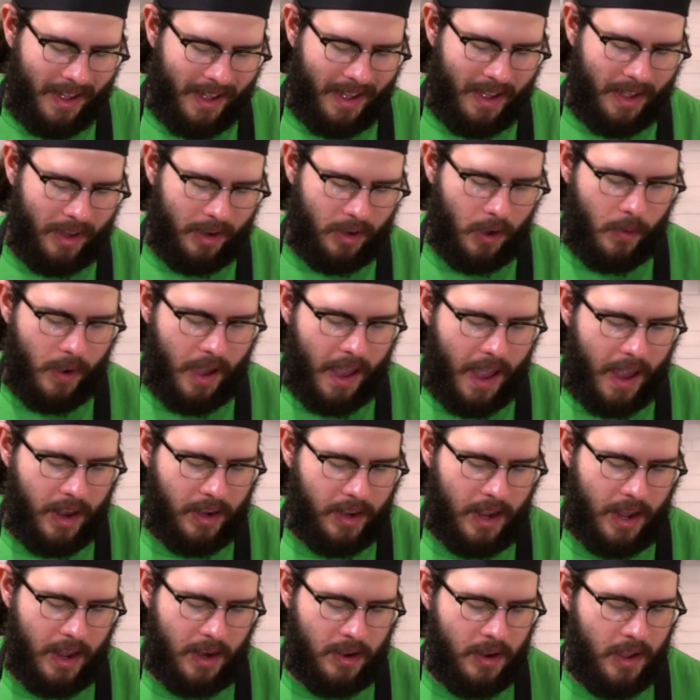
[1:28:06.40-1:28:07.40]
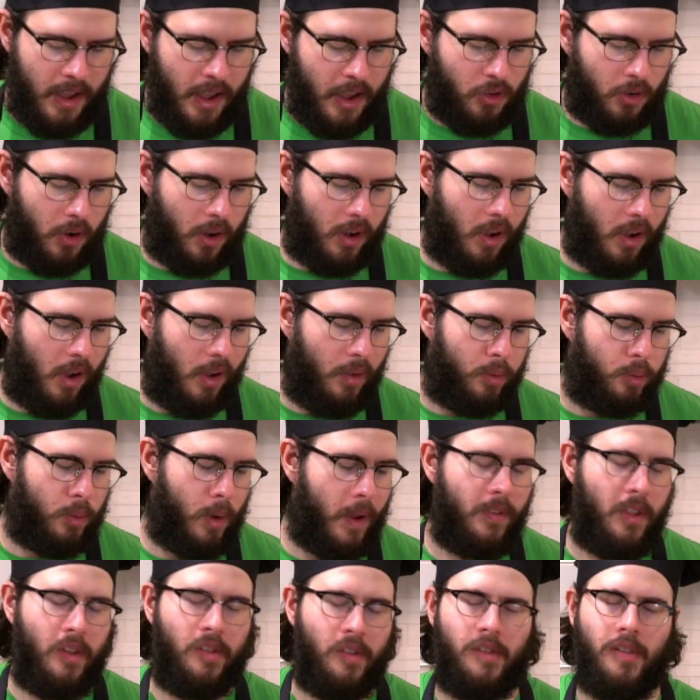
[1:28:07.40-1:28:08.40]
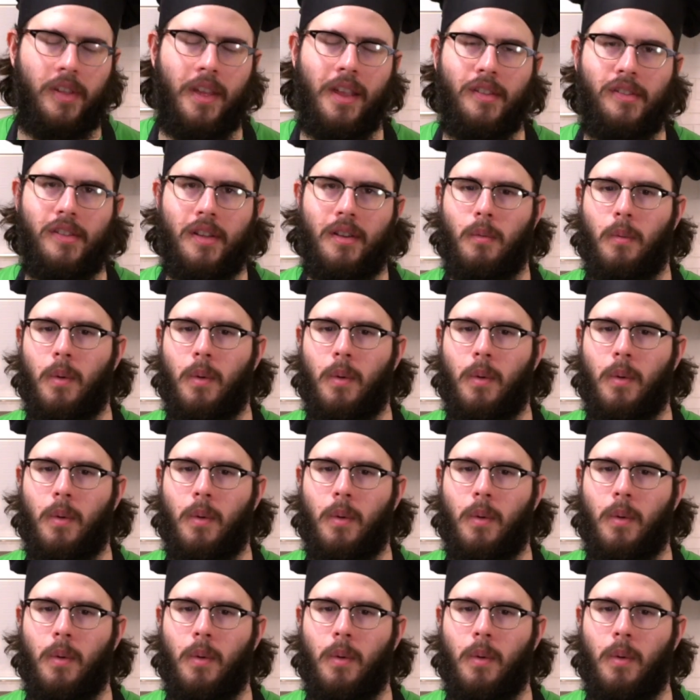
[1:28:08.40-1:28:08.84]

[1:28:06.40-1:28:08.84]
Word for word: uh, go ahead and drink all three of these things.